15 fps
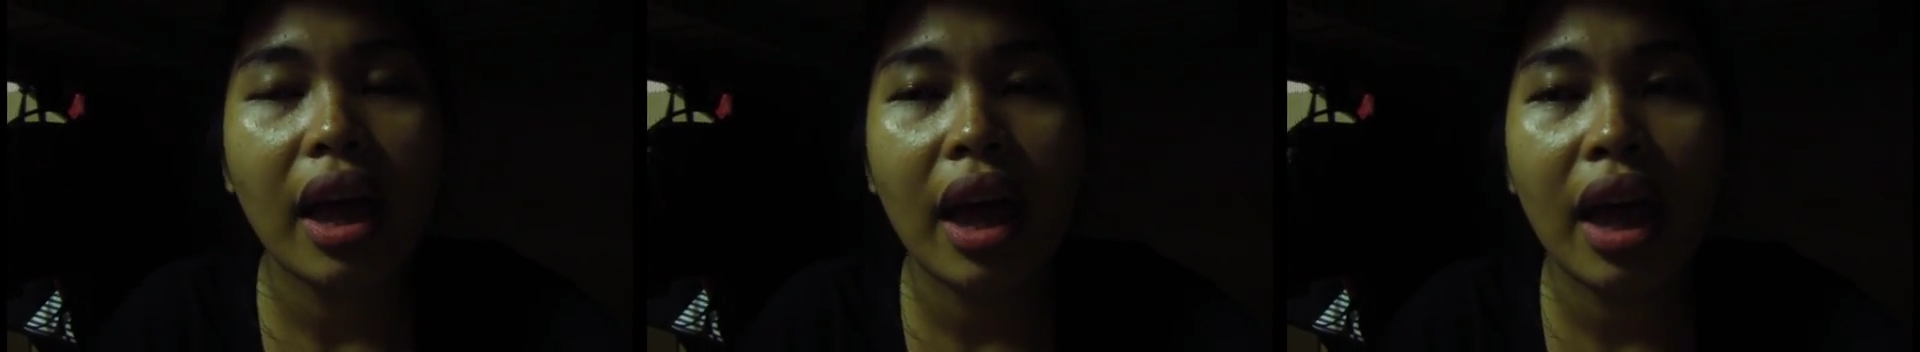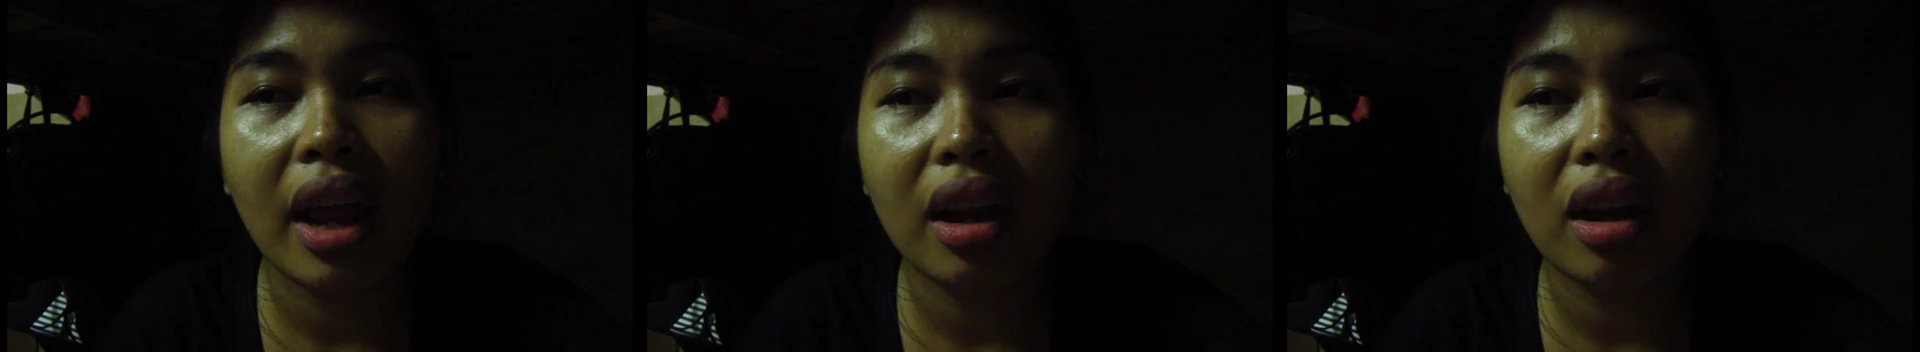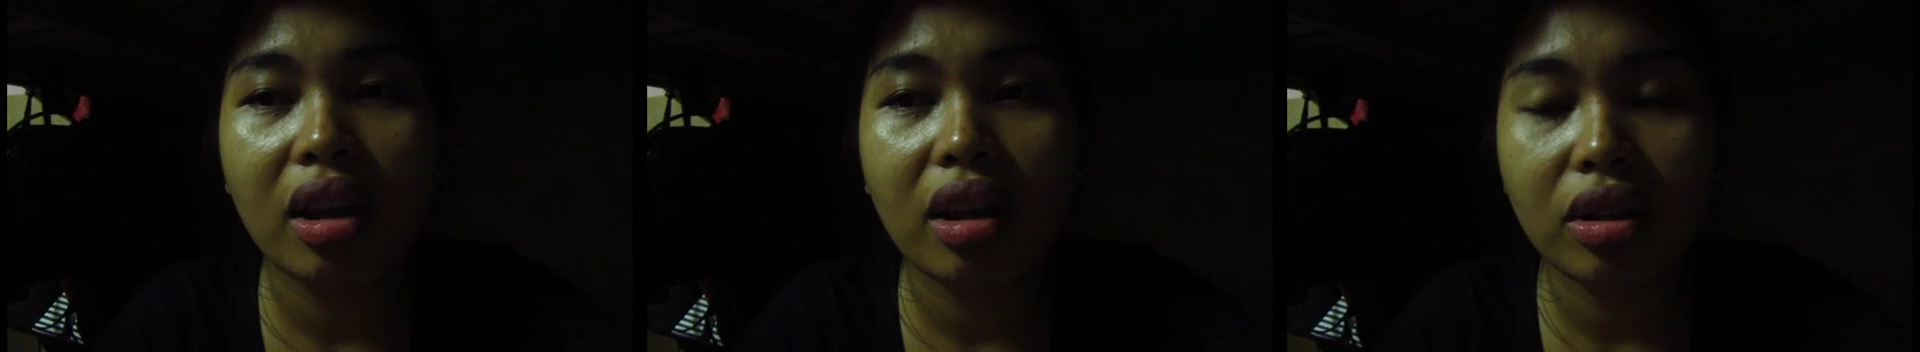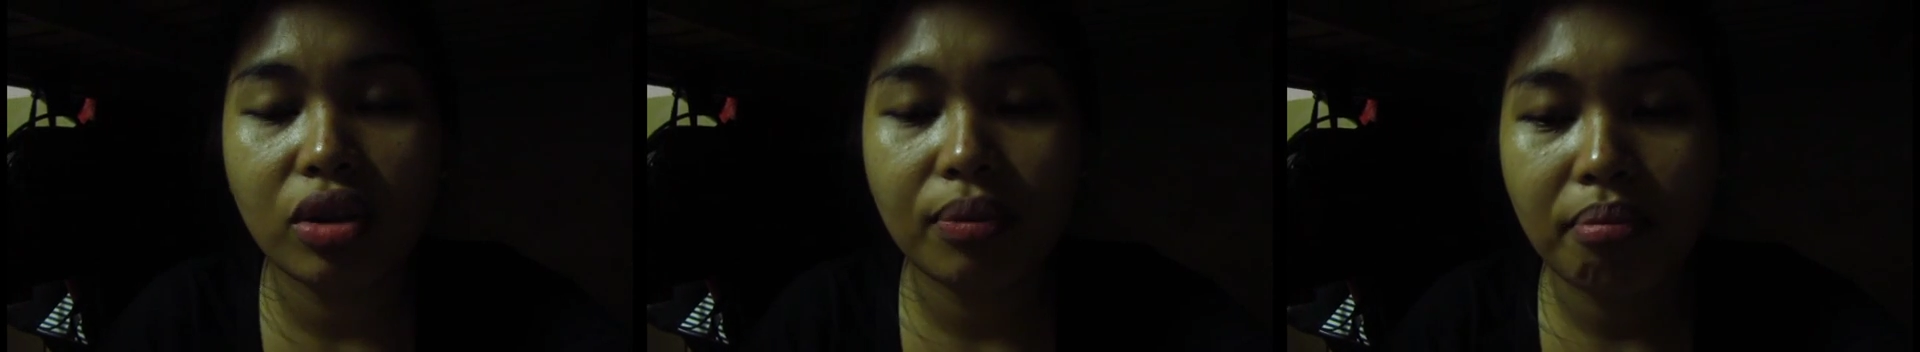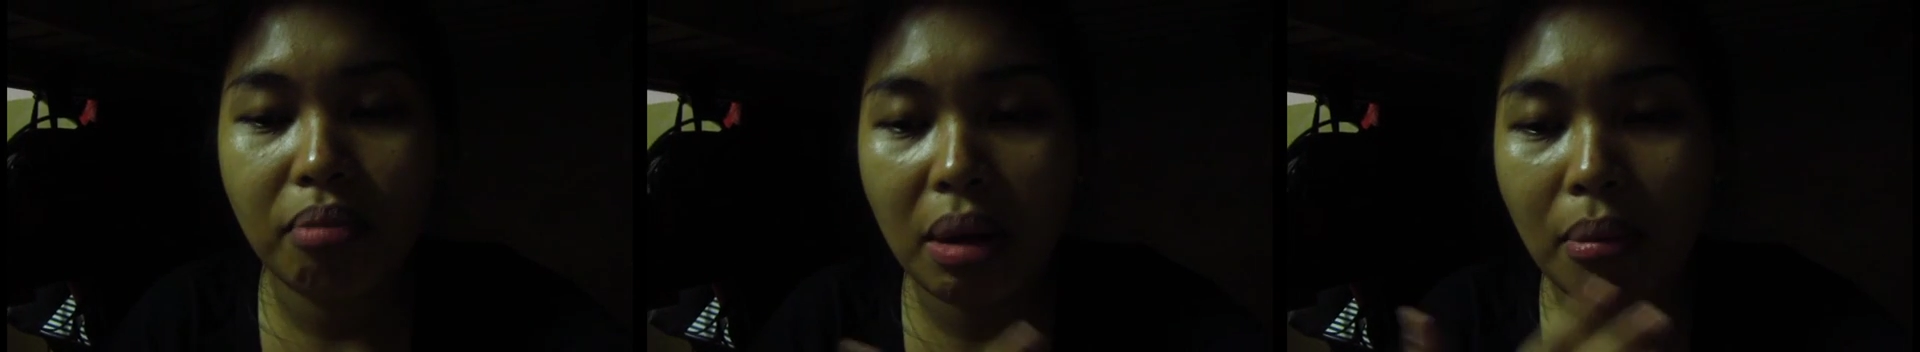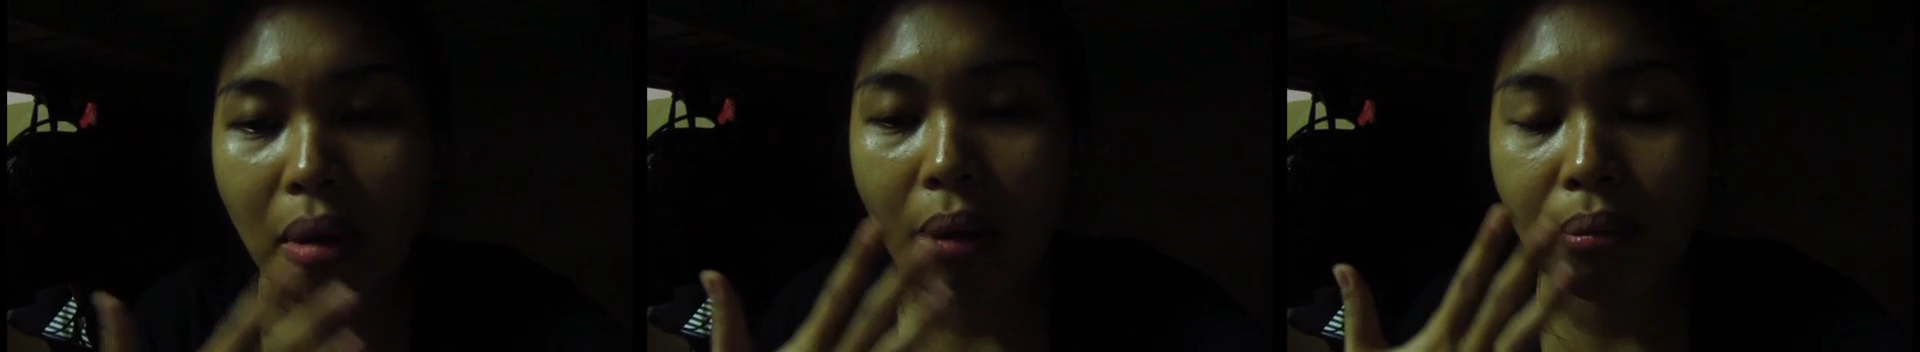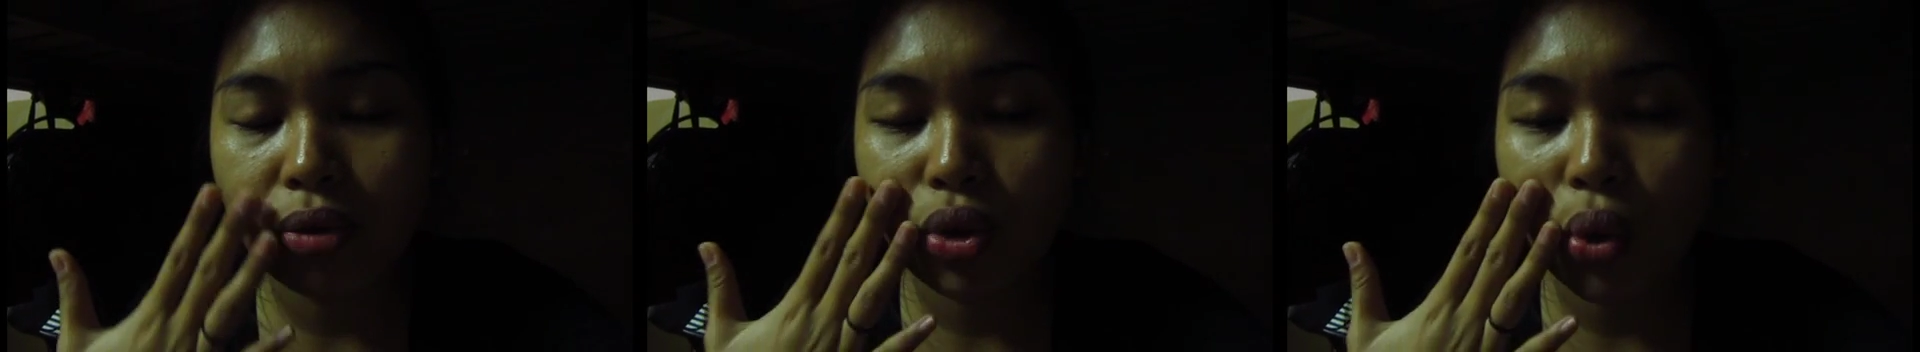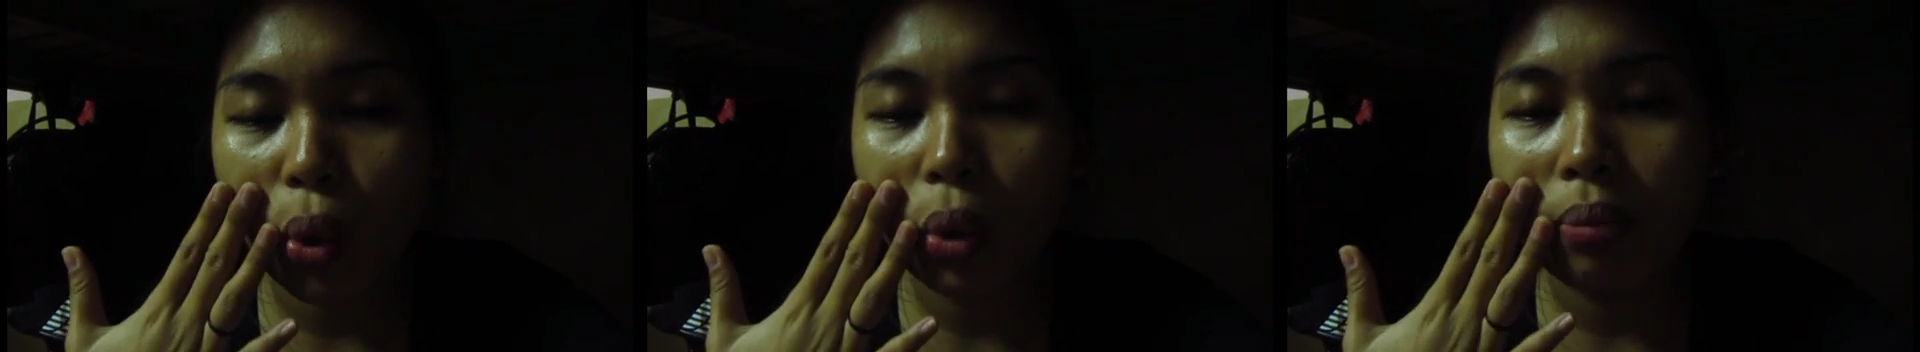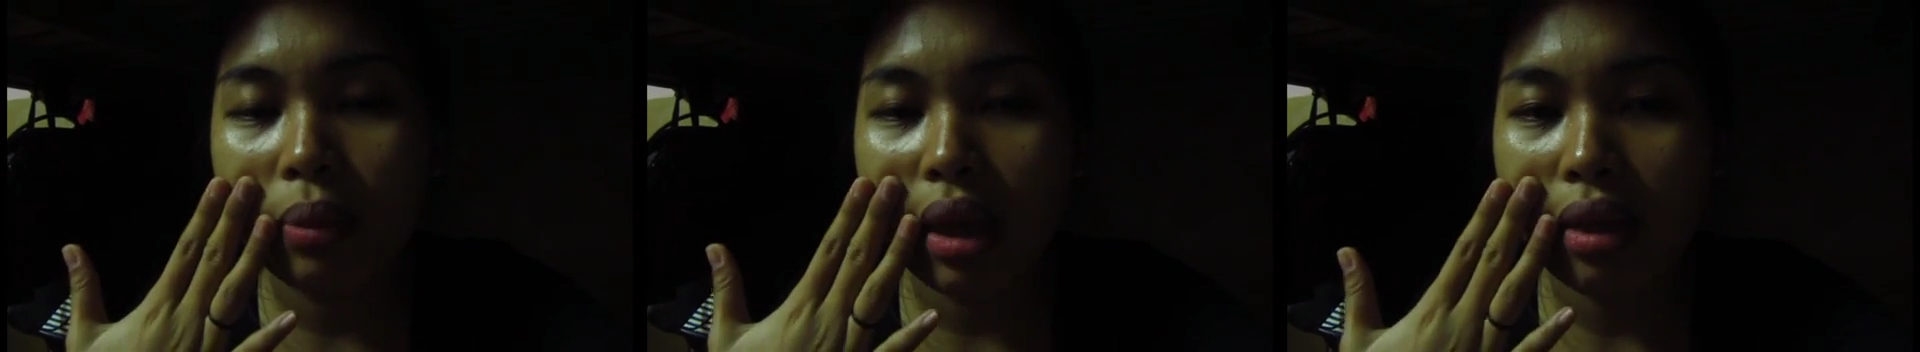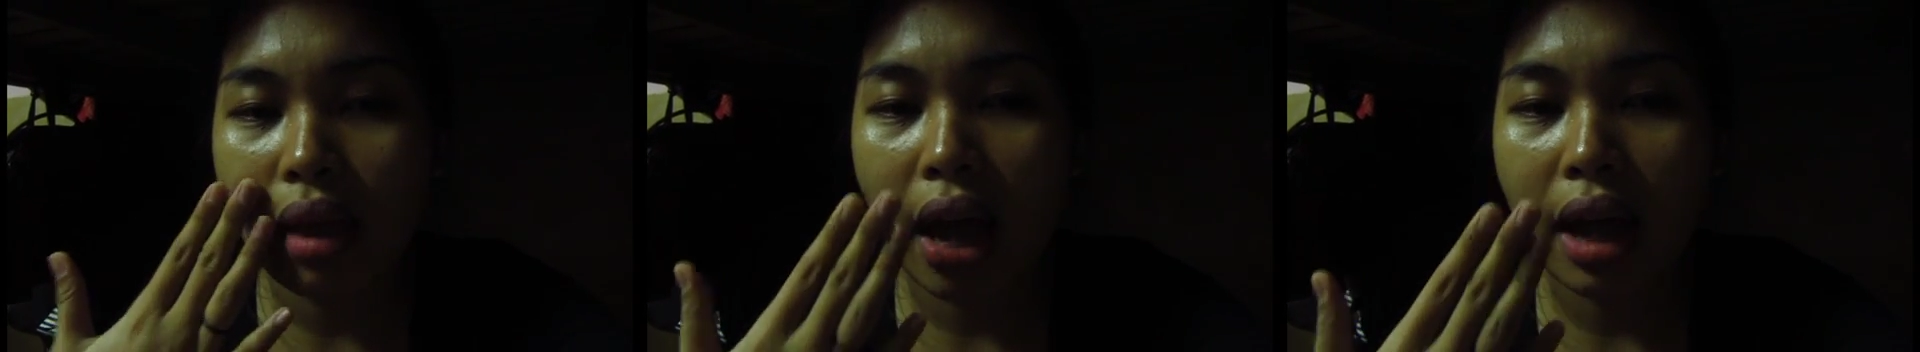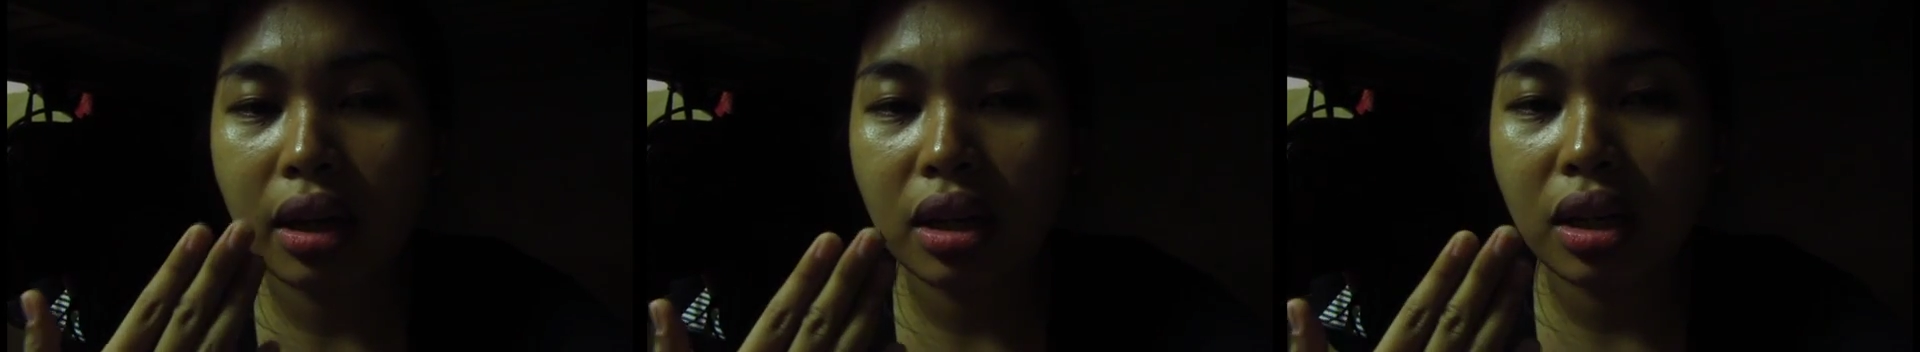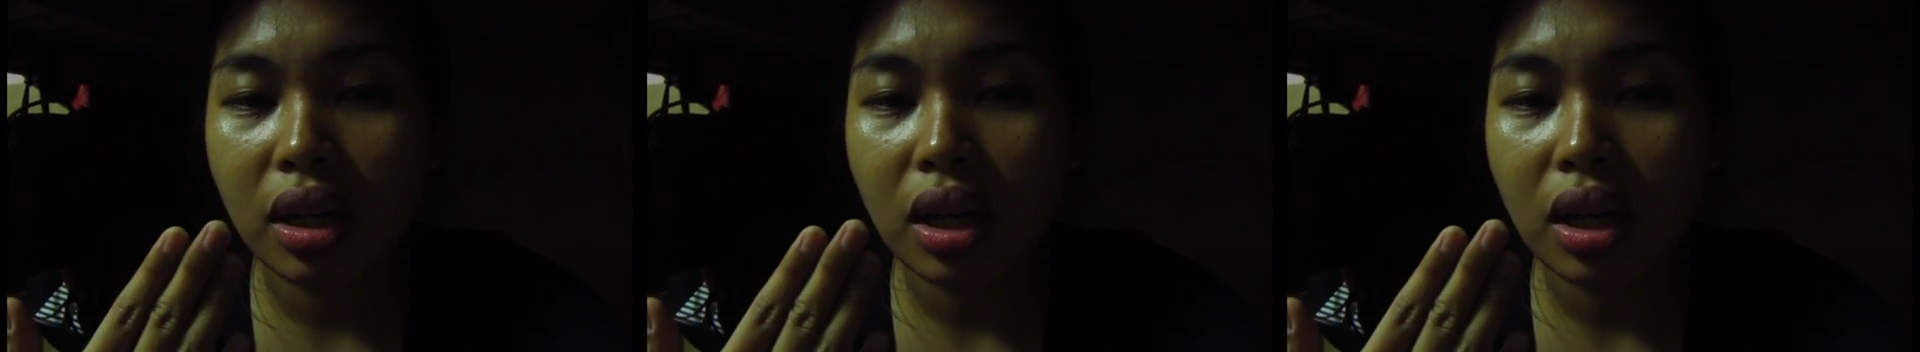And my mom told me that